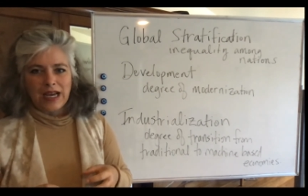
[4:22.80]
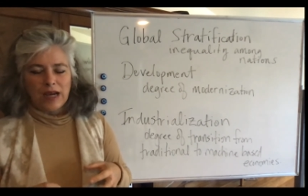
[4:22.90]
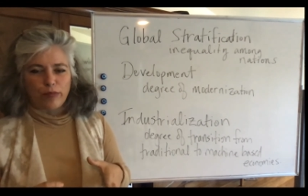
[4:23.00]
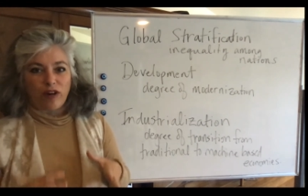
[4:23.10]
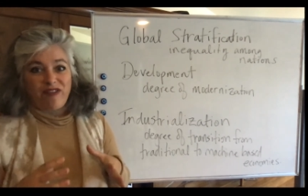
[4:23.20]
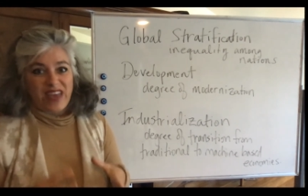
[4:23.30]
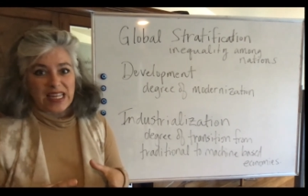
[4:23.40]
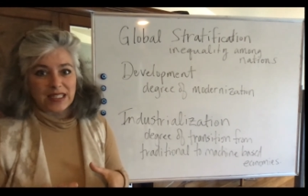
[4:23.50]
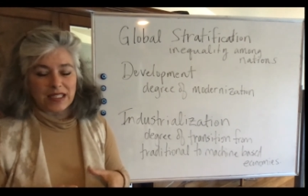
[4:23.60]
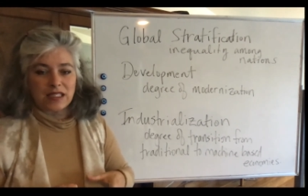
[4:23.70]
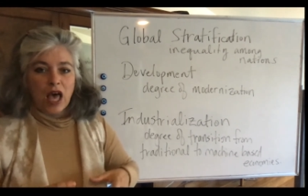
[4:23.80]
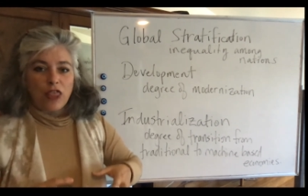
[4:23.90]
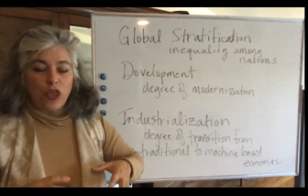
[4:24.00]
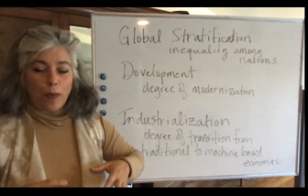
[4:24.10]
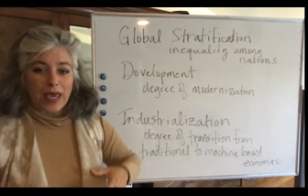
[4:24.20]
prevents
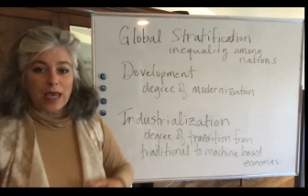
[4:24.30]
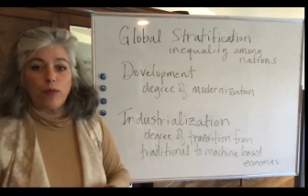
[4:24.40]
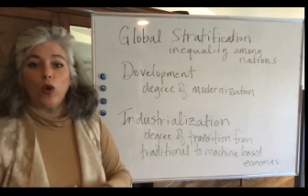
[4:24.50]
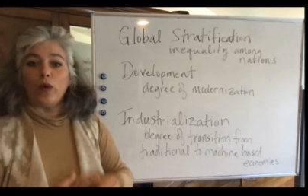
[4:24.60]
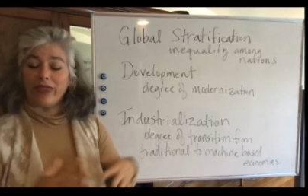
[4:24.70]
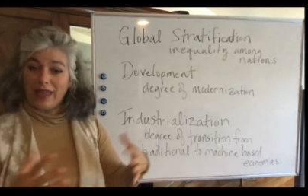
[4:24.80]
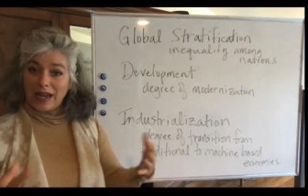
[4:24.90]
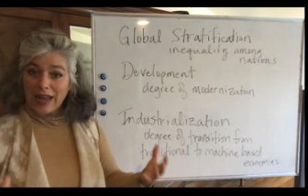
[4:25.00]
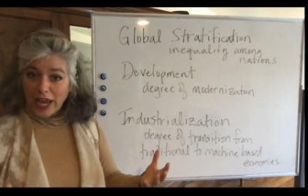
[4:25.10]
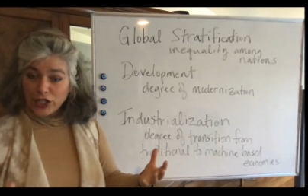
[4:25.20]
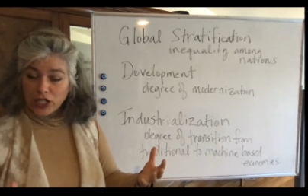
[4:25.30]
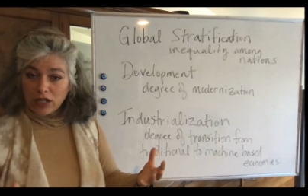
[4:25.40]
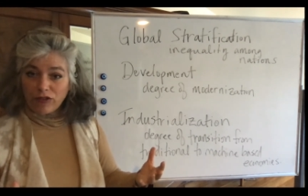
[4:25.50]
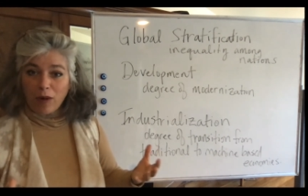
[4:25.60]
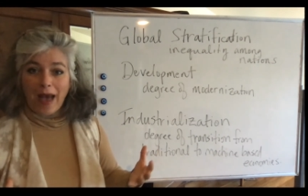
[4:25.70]
the people within a nation
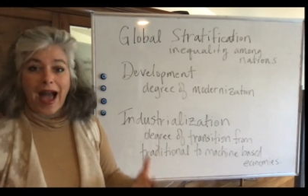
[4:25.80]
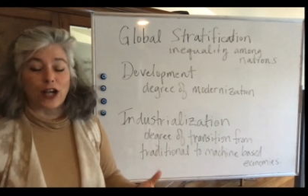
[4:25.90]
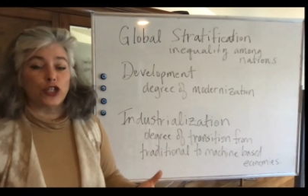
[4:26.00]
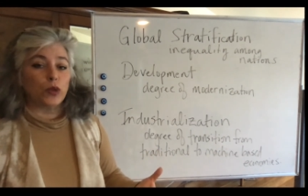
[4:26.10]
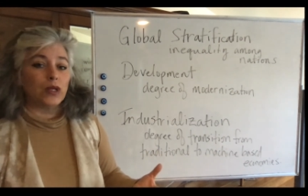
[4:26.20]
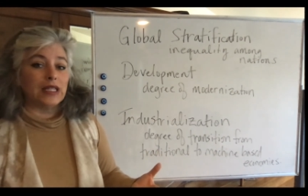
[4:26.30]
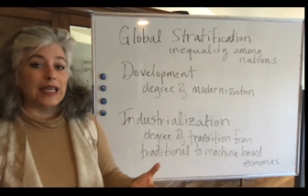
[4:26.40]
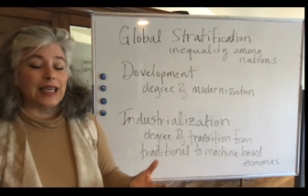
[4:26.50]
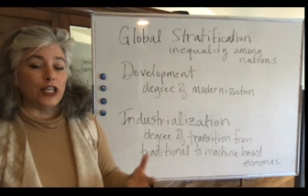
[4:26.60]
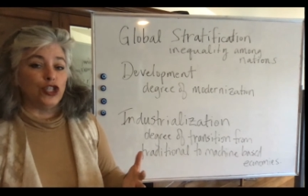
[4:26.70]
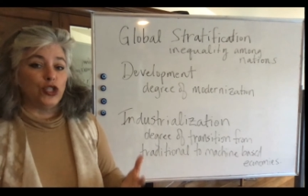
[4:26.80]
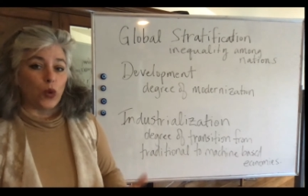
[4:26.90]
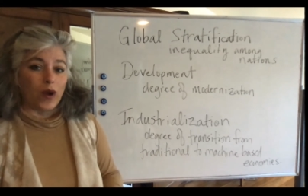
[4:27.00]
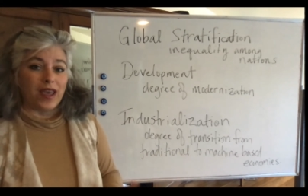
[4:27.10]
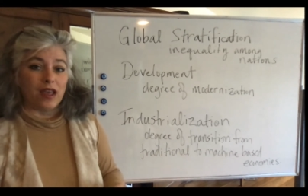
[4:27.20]
from actually
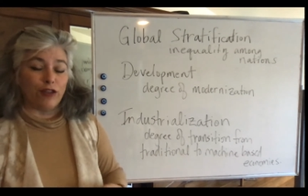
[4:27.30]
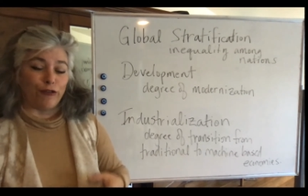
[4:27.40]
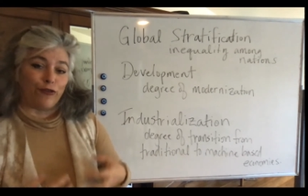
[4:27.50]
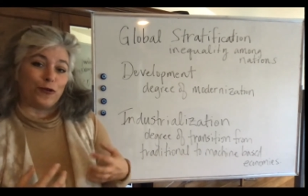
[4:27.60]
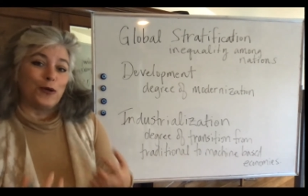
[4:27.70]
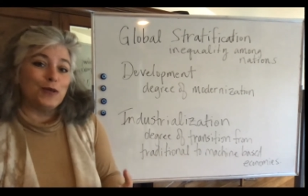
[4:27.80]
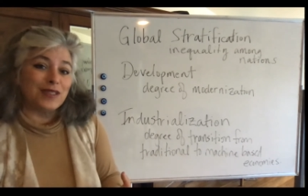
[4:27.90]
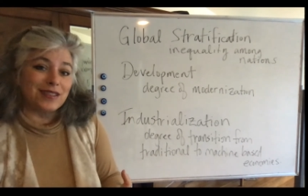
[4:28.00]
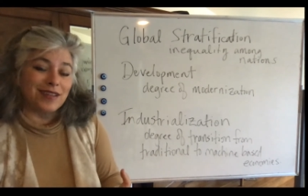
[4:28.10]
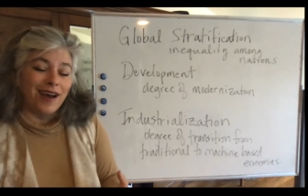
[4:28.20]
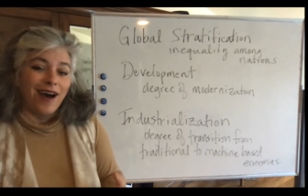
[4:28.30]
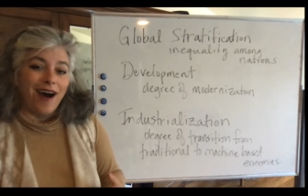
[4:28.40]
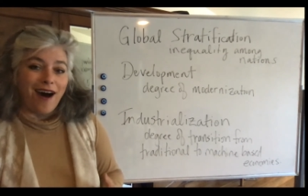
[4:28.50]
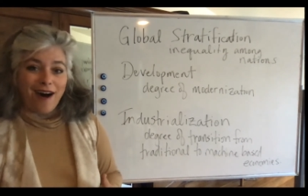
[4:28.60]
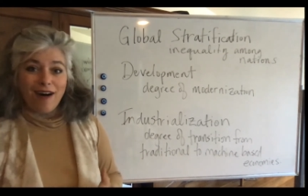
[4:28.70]
enjoying the fruits
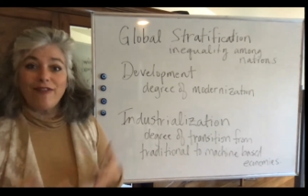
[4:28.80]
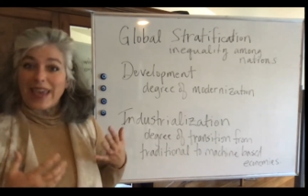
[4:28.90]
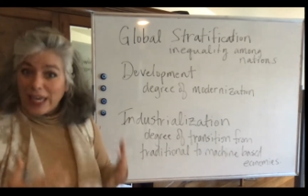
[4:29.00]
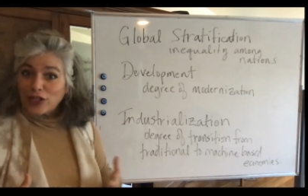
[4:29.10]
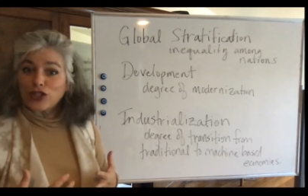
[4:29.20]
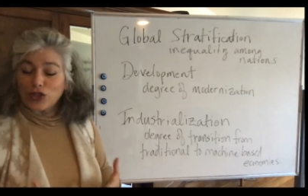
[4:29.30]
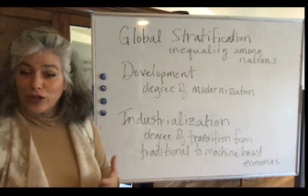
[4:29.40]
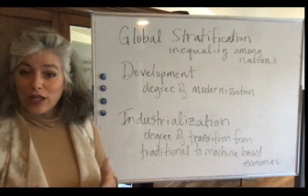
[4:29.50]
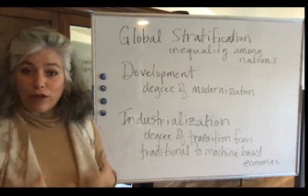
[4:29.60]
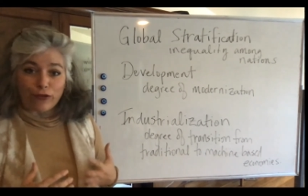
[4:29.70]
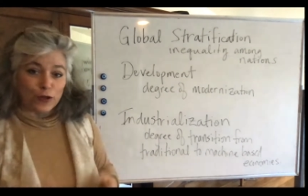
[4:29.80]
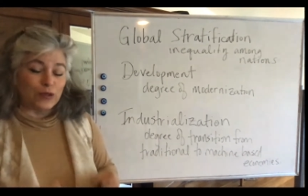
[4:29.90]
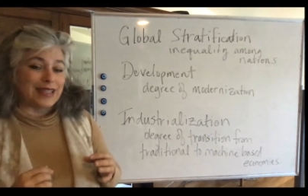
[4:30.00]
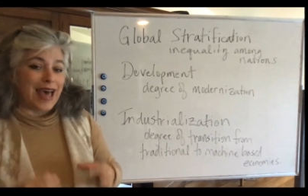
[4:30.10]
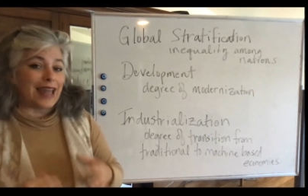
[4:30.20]
of industry, the fruits
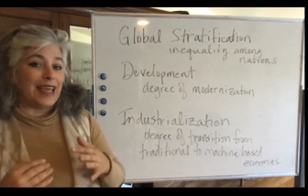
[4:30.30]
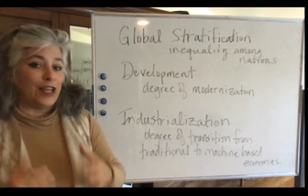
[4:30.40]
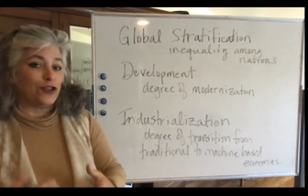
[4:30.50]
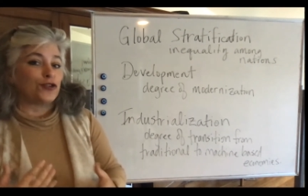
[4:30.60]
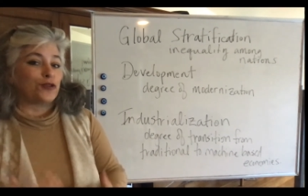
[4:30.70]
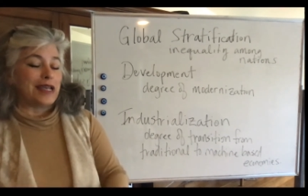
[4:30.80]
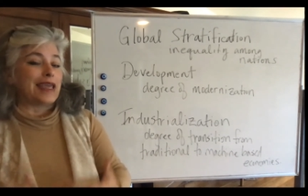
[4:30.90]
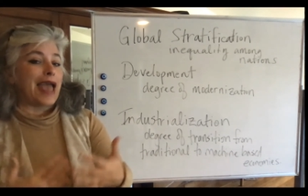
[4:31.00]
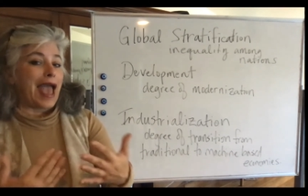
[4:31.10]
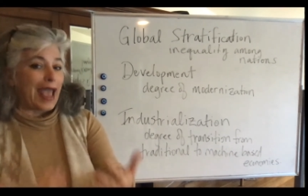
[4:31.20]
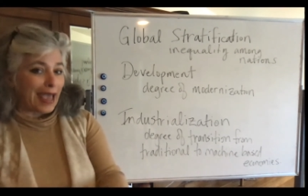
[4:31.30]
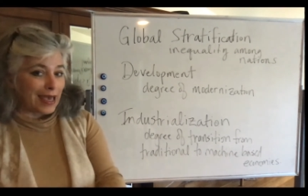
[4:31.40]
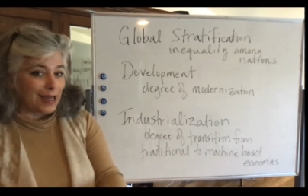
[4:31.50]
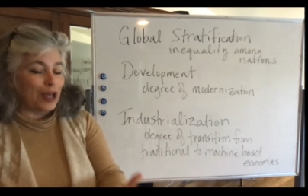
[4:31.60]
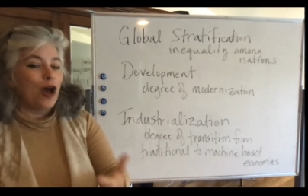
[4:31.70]
that industry
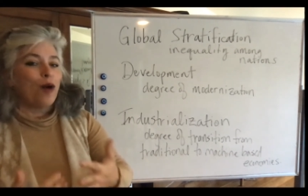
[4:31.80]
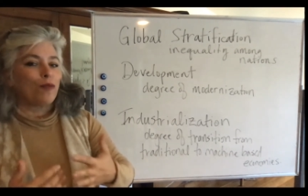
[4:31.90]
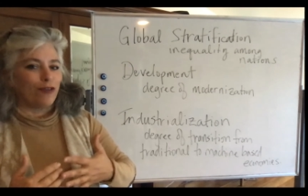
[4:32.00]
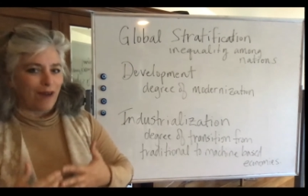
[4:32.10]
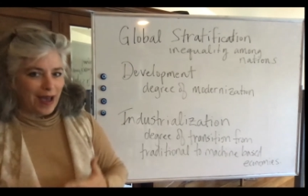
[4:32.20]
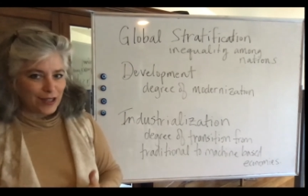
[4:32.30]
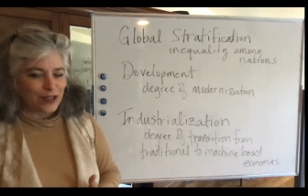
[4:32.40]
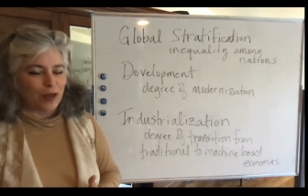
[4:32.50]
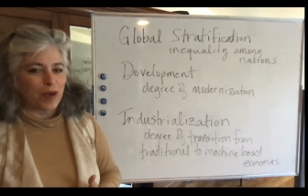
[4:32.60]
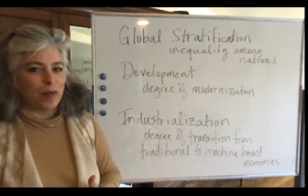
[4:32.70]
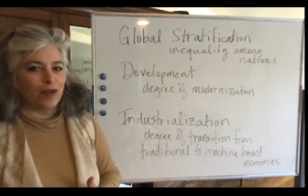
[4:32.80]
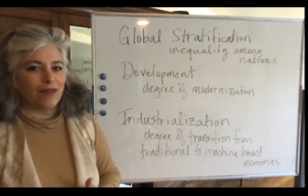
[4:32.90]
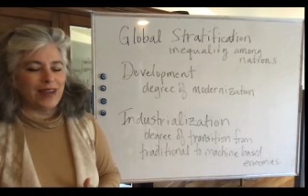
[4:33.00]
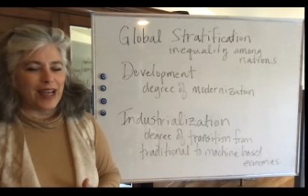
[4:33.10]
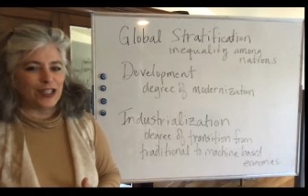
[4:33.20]
can provide to the people
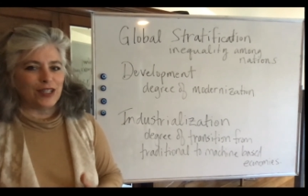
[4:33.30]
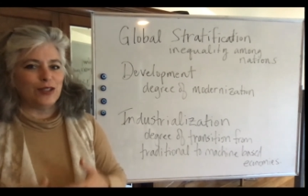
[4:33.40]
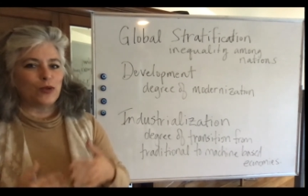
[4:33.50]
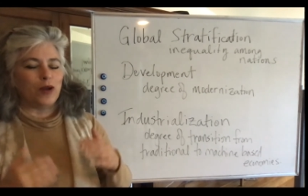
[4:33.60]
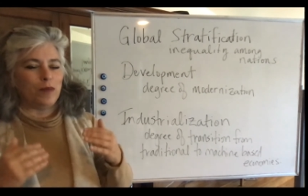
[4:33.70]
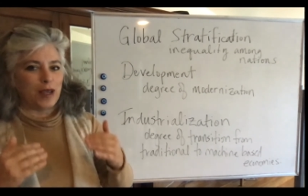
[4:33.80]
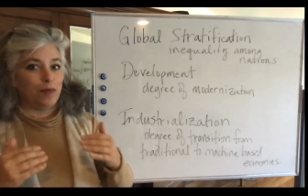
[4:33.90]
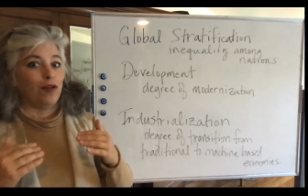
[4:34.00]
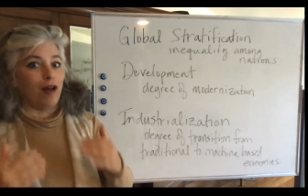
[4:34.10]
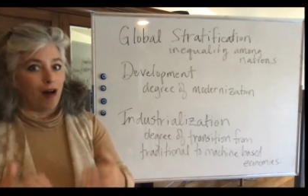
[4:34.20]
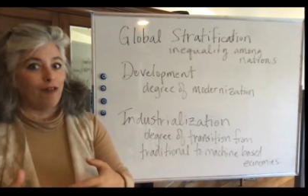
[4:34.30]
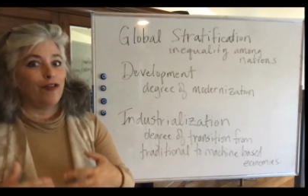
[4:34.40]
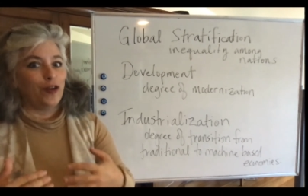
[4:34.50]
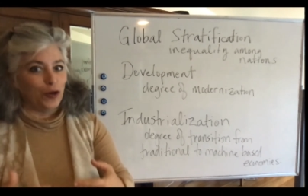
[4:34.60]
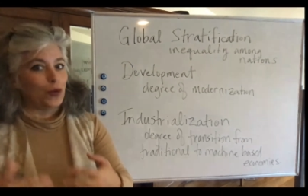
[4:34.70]
of nations when people of
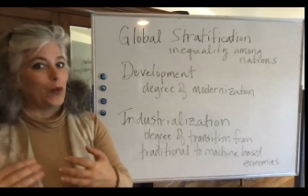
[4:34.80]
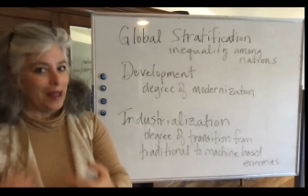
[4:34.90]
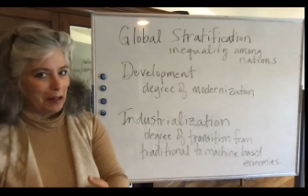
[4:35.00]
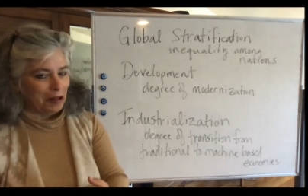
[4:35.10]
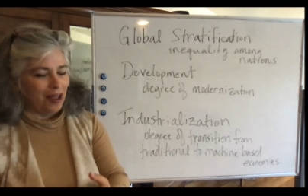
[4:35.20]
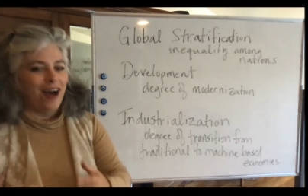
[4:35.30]
goodwill